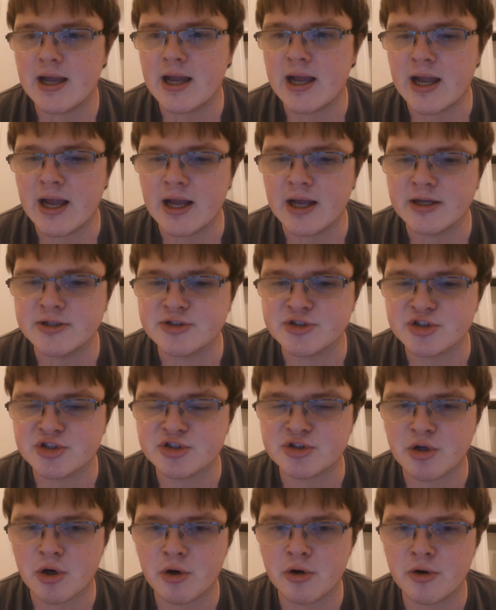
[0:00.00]
and
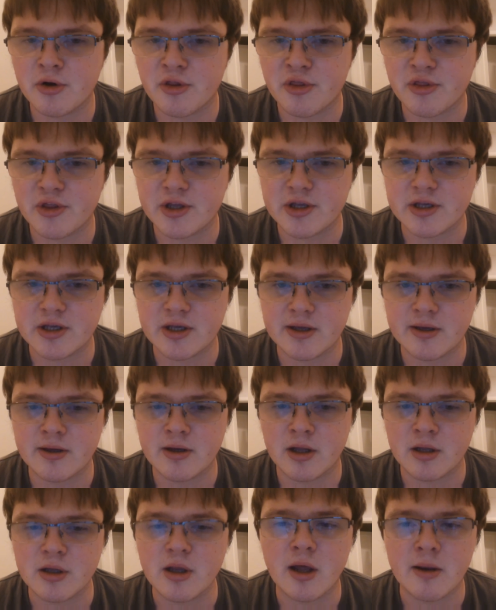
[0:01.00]
start thinking a
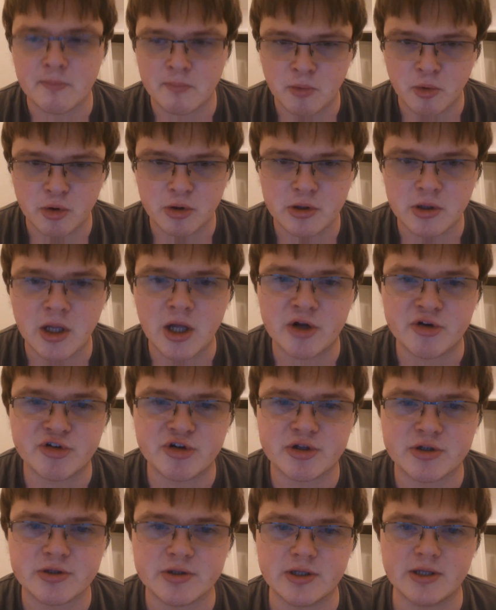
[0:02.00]
lot more
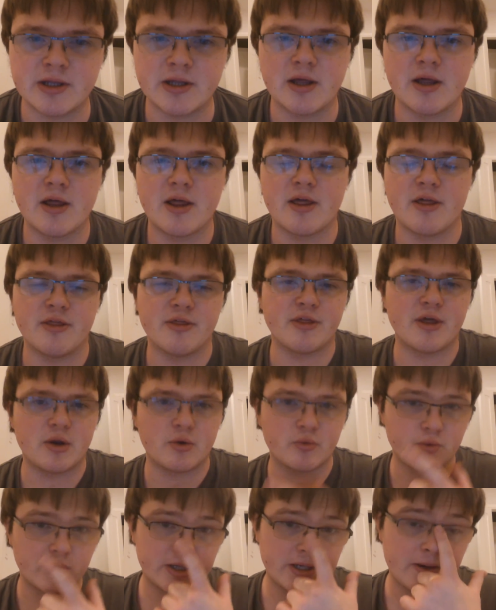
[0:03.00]
logically than
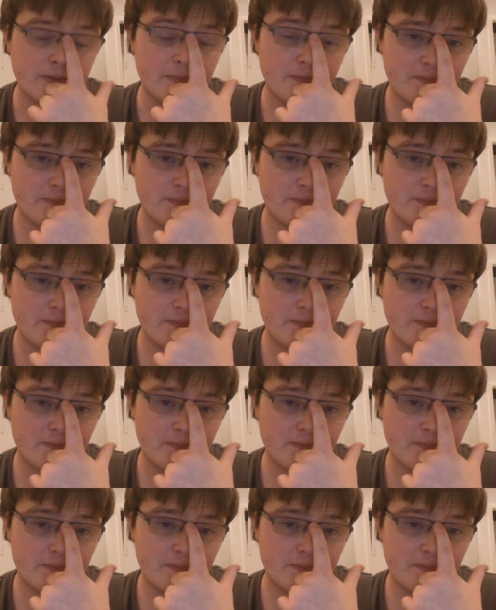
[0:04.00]
we